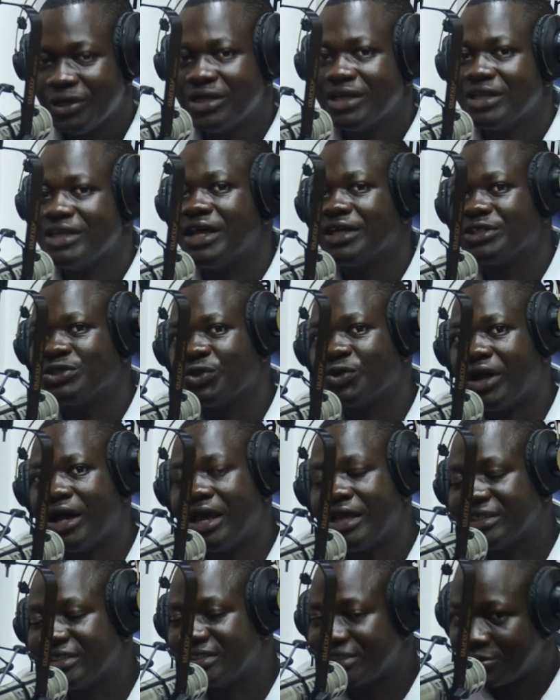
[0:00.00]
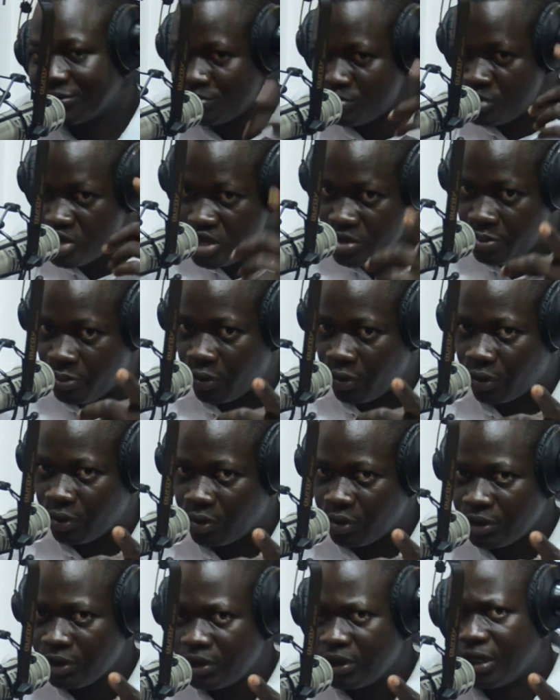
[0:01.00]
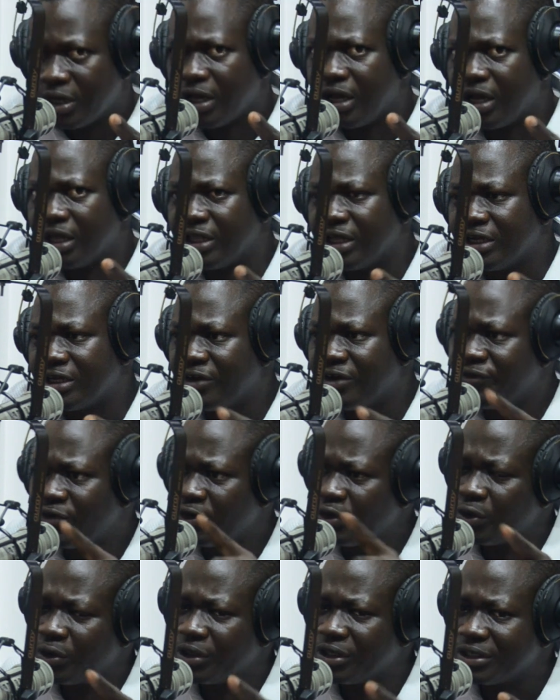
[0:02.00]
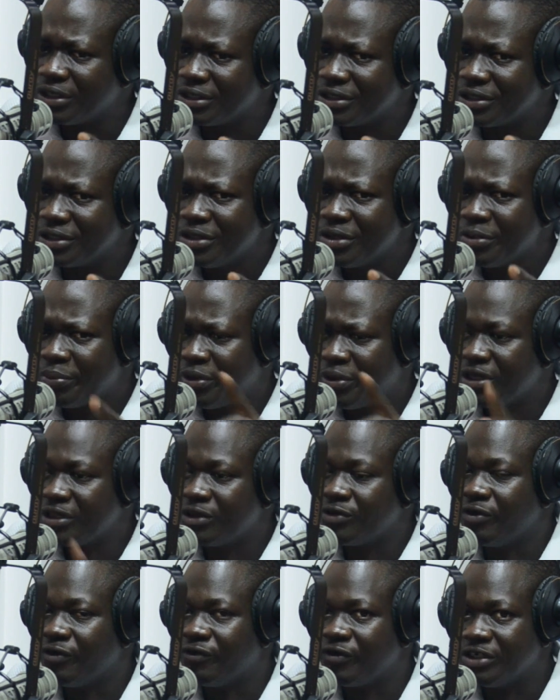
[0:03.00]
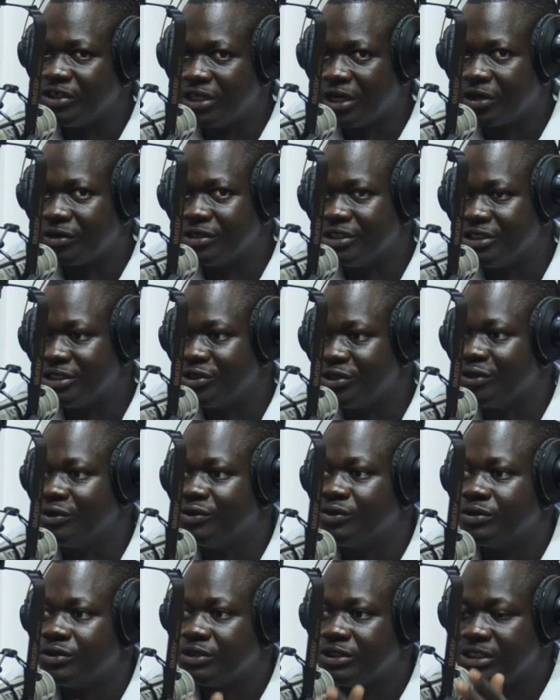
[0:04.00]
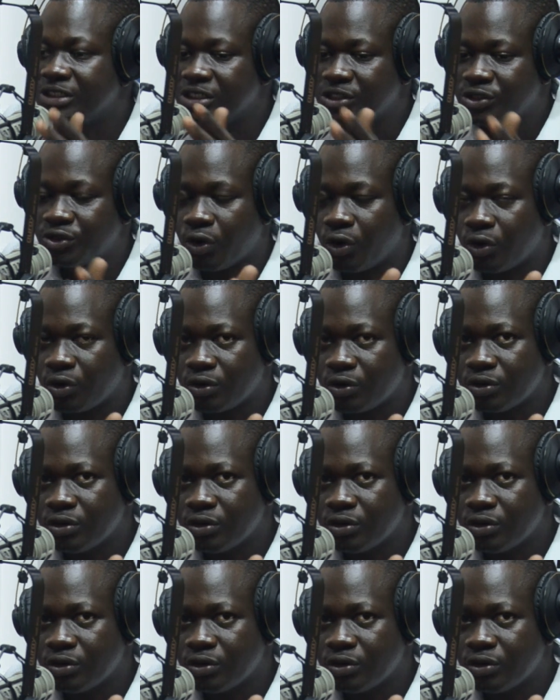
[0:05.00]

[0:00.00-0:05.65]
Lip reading: That's why people that are following Pathway for Integrity on TikTok,